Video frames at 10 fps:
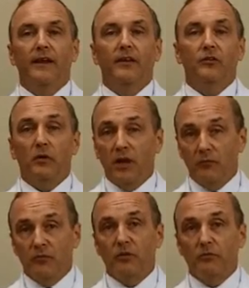And so he
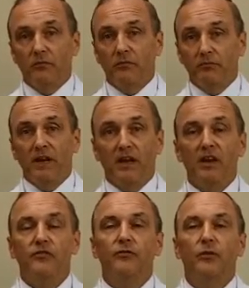gave him some
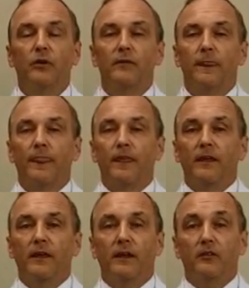medication for it.
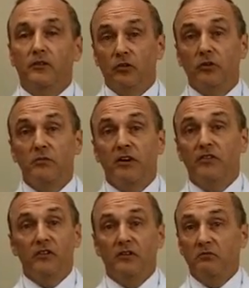And he took the
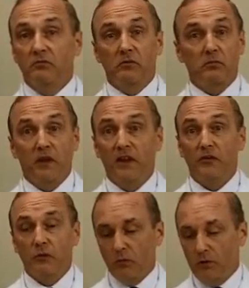medicine, and the
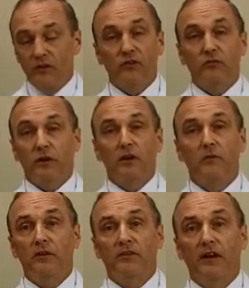pains went away, the
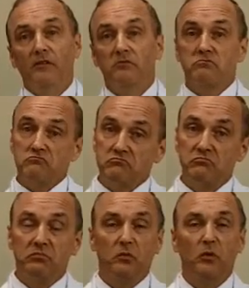swelling went down.
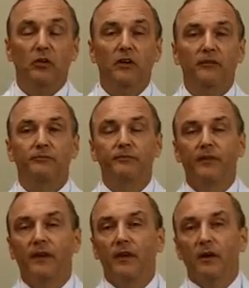We're good.
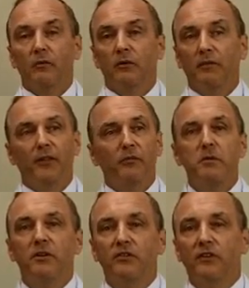Well, about
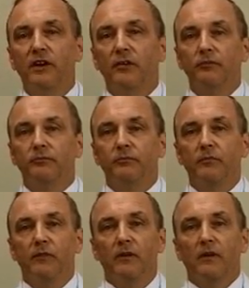3 months later,
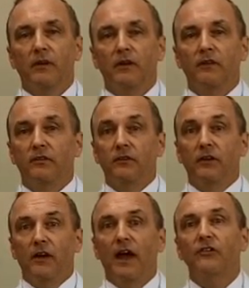he
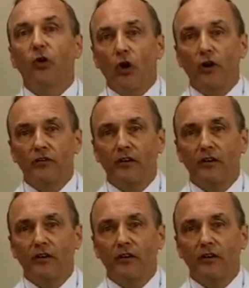has a heart